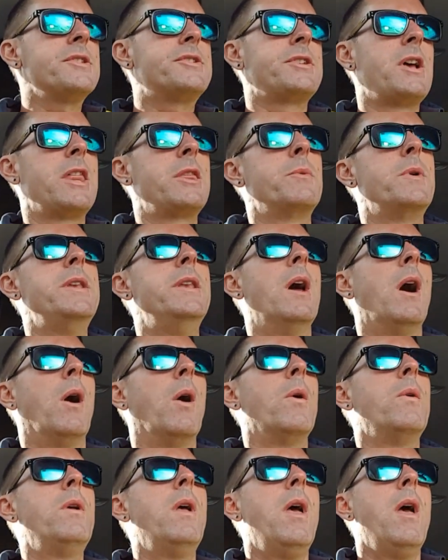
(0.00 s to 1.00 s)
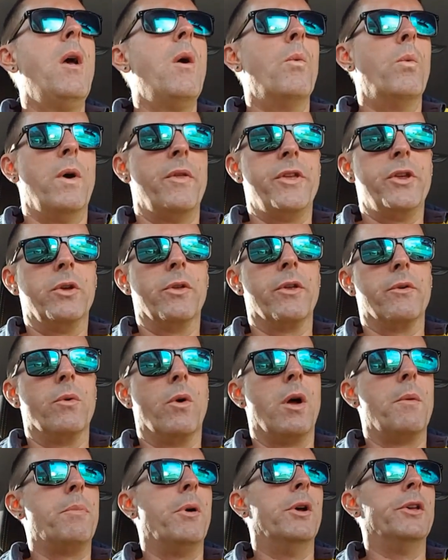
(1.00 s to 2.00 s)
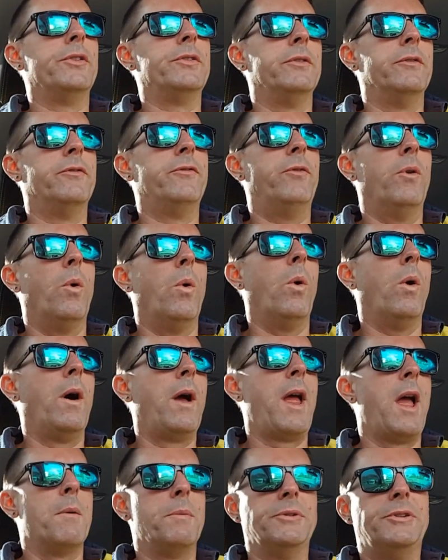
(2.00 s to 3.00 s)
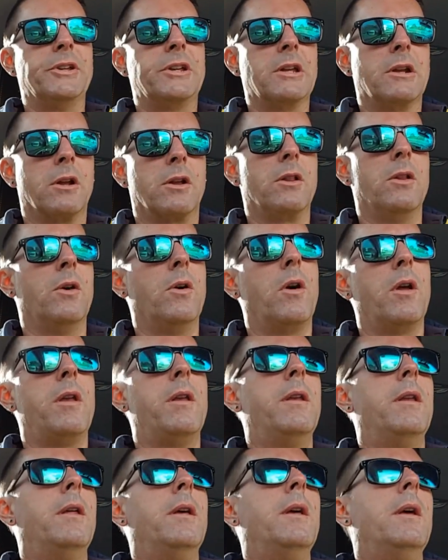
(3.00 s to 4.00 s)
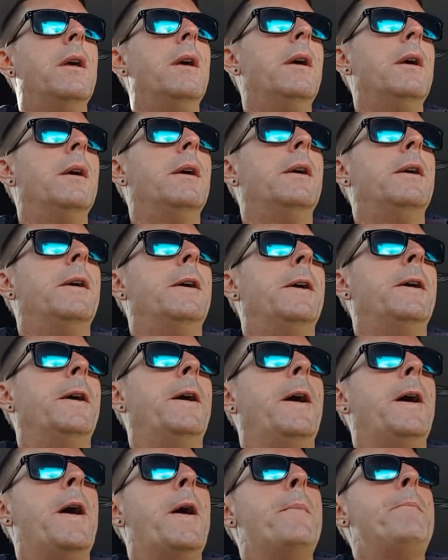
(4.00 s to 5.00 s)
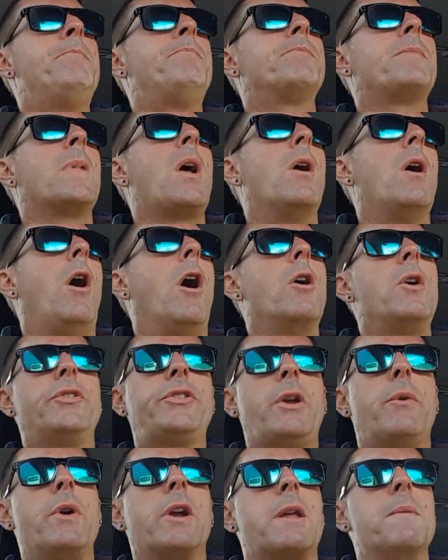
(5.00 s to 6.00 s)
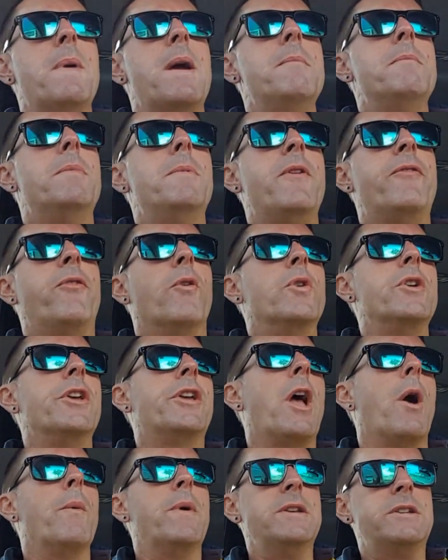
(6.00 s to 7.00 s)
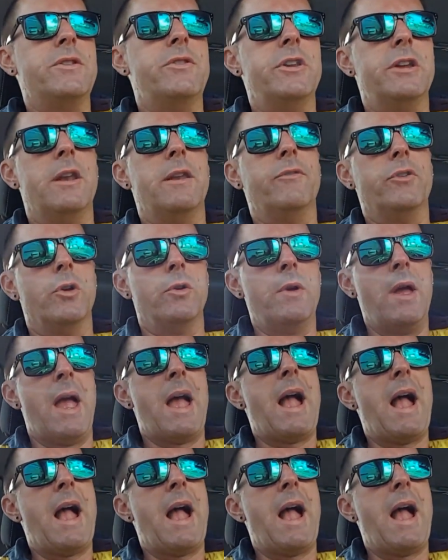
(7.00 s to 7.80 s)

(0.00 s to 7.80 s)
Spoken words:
so that we know whether you're the right person for our particular client. I also recommend, before you go into the interview,